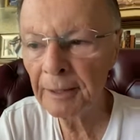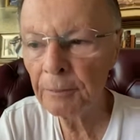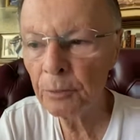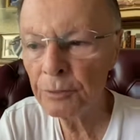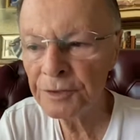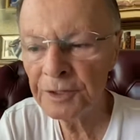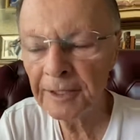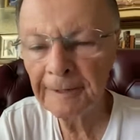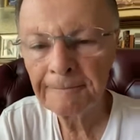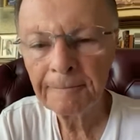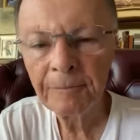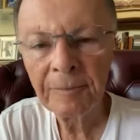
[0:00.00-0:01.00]
that was
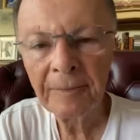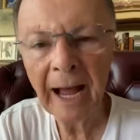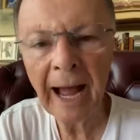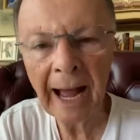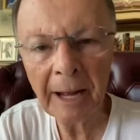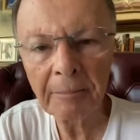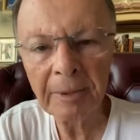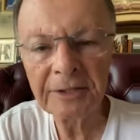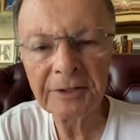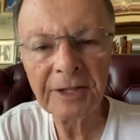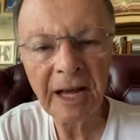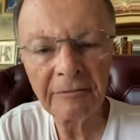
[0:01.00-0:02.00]
influenced by the
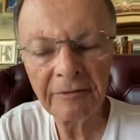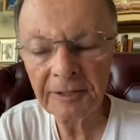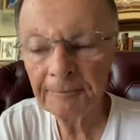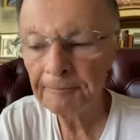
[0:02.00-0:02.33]
music